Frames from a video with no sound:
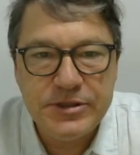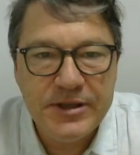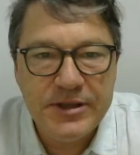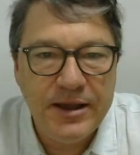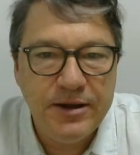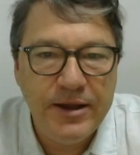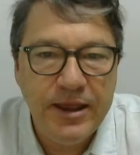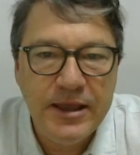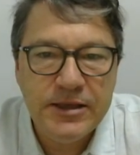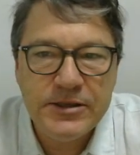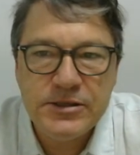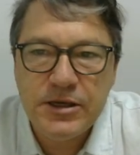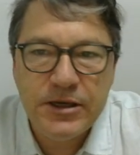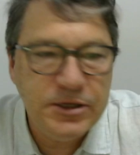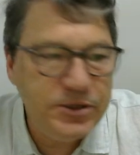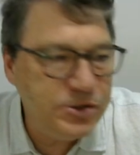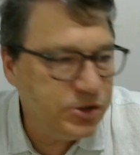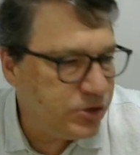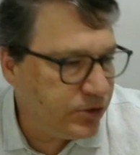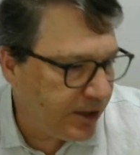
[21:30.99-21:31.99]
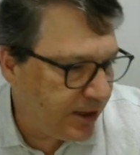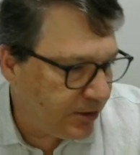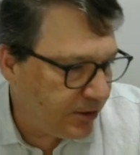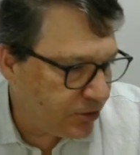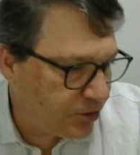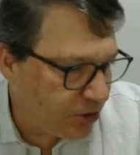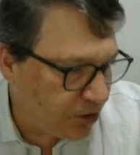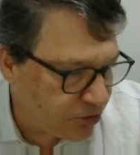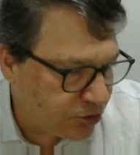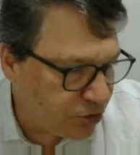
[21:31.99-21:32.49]
Now,
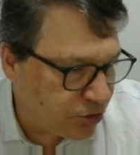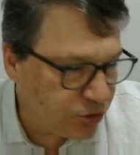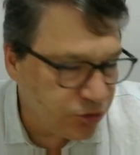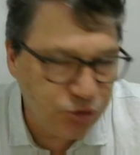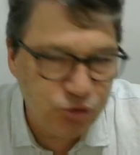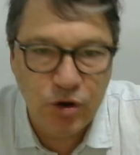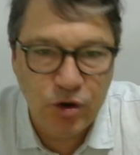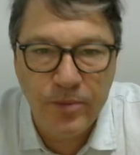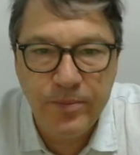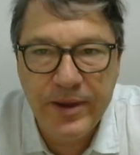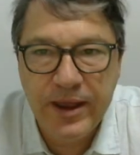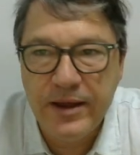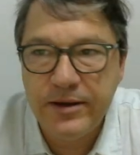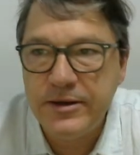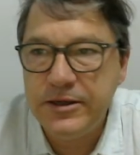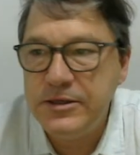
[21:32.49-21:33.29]
now contour dropout